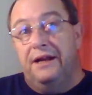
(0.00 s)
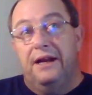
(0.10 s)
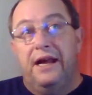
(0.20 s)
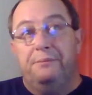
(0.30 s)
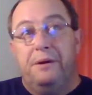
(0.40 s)

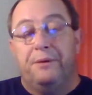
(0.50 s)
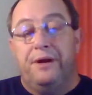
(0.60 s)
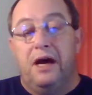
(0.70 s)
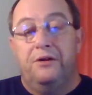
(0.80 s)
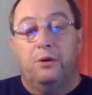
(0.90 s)
then letting people
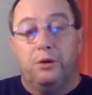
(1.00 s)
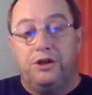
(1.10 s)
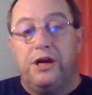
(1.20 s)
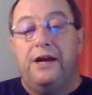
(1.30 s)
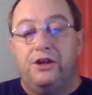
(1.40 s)
know that we're
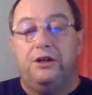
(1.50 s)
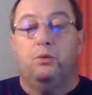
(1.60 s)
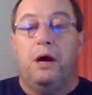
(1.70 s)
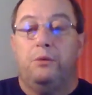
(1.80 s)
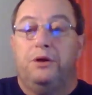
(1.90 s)
changing
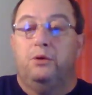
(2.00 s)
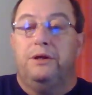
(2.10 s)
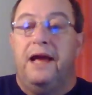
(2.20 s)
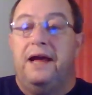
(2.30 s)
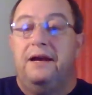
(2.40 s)
the way we're
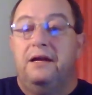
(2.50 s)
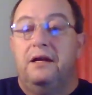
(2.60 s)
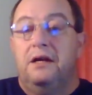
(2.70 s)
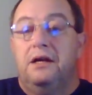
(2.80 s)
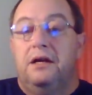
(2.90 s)
doing that.
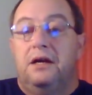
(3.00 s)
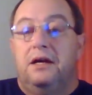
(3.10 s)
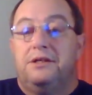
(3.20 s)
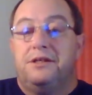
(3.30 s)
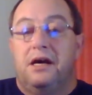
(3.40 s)

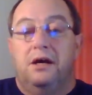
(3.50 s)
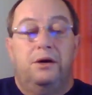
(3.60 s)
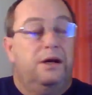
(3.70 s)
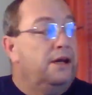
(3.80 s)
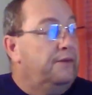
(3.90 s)

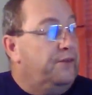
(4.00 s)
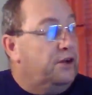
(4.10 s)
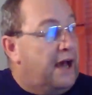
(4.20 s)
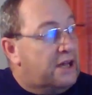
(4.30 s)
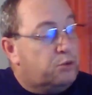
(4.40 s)
So if
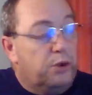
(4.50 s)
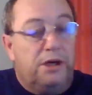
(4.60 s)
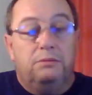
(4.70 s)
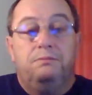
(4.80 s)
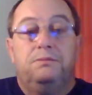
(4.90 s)
you guys
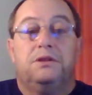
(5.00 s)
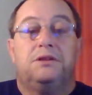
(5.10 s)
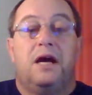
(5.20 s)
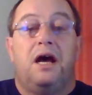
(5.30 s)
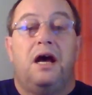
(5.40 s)
will,
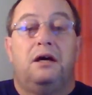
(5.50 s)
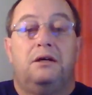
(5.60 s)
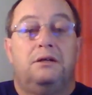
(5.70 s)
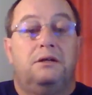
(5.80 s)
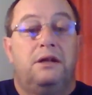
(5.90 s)
just
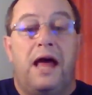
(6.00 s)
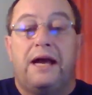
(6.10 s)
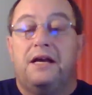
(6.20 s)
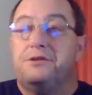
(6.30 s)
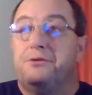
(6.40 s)

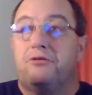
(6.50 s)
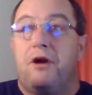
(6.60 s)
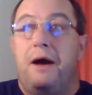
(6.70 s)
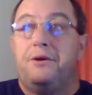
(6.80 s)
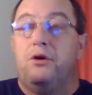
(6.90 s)
like and
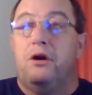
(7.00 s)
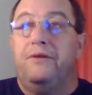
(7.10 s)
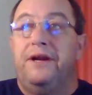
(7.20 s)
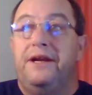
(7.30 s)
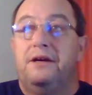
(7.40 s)
subscribe to our
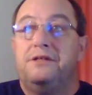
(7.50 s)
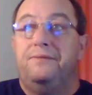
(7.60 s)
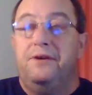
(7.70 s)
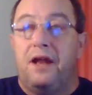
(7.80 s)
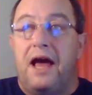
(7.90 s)
videos
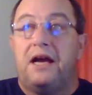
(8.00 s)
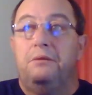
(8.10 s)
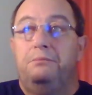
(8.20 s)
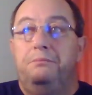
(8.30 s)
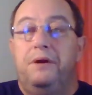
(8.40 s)
if you like
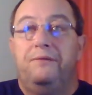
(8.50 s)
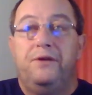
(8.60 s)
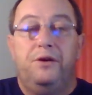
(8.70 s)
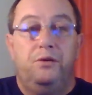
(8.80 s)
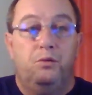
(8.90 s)
them.
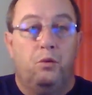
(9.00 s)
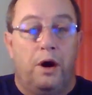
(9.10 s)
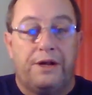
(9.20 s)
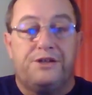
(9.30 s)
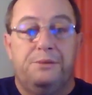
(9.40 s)
If you
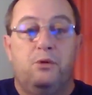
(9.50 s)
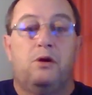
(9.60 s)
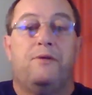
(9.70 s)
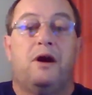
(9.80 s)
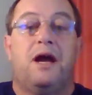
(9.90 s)
want to see
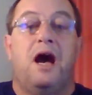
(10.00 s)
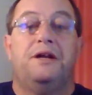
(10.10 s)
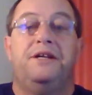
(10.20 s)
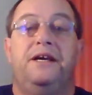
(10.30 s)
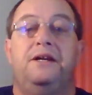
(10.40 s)
more of our
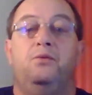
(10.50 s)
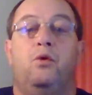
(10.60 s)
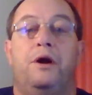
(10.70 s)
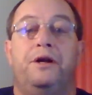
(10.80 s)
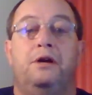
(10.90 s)
content and
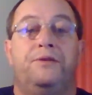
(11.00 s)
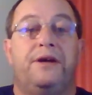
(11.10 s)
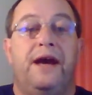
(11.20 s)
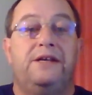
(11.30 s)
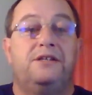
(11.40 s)
want
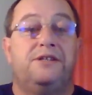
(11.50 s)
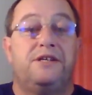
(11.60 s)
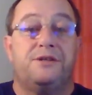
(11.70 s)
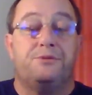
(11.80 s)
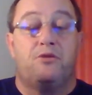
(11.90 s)
notifications,
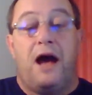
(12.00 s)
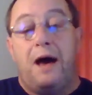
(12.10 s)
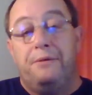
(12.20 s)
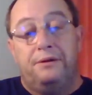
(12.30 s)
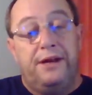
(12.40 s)
then
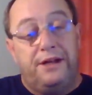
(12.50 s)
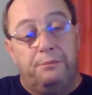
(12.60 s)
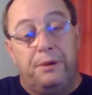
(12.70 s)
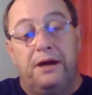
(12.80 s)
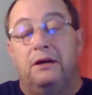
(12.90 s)
subscribe and hit
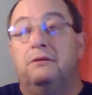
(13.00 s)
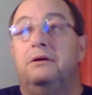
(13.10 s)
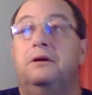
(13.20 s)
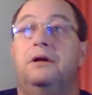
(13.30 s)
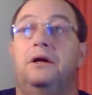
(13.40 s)
the bell